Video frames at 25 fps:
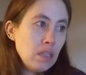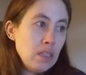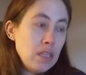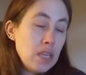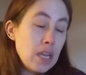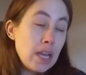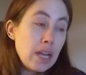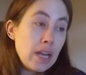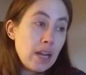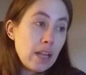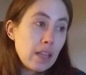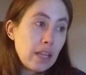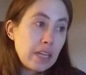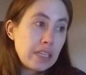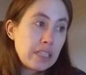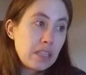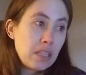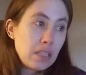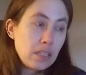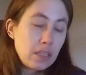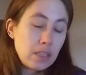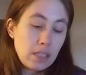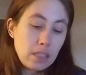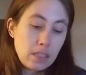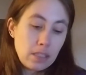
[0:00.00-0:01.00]
And I liked
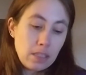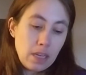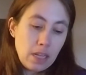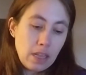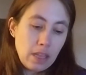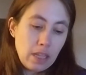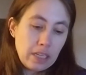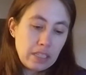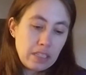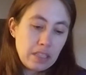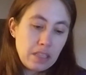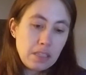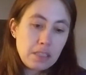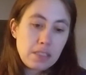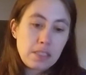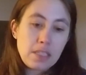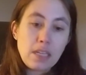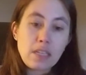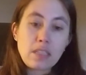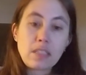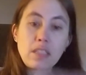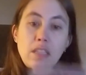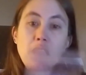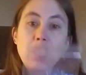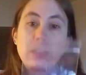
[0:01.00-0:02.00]
the
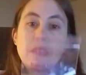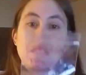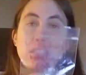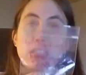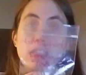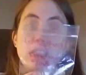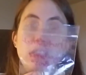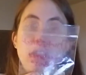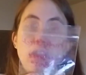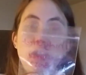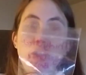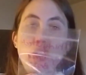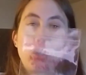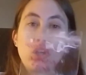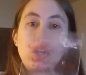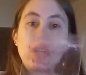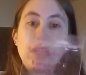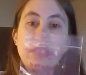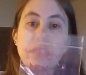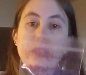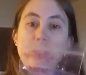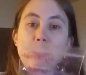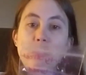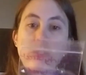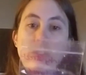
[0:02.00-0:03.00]
scent. This is 30
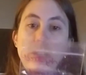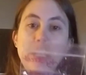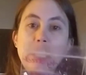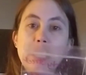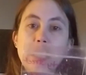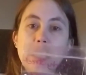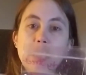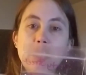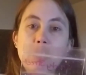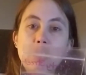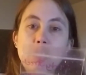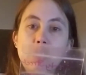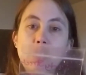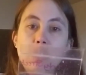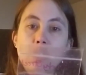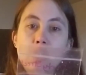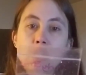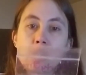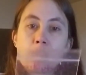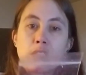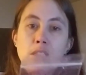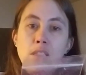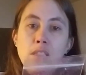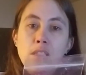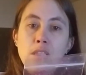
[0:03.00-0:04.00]
Street
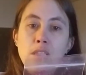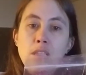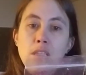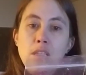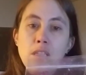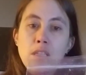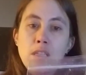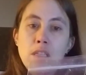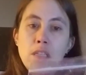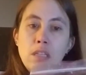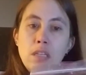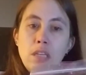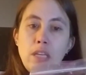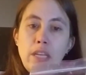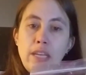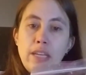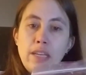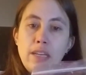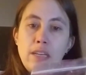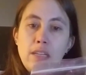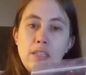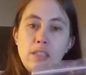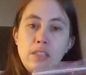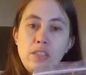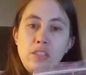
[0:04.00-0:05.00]

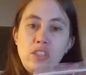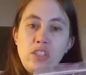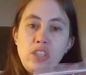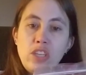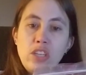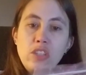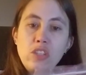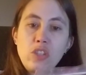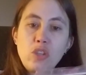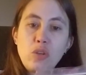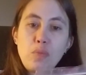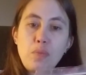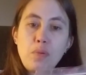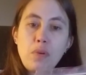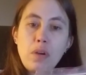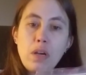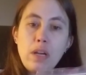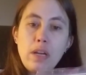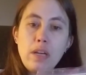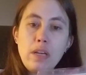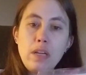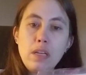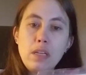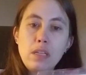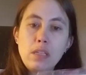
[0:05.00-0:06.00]
in
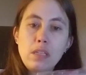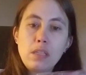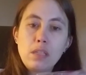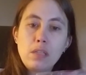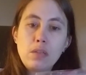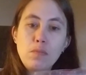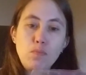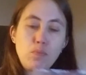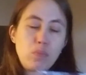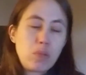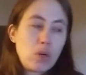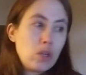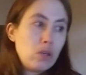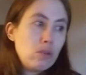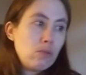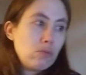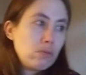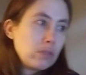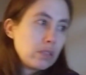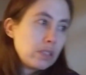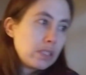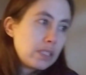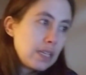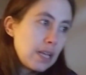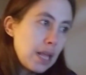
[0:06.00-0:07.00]
Gingerbread
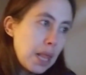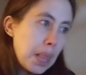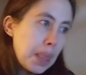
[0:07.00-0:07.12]
Rose.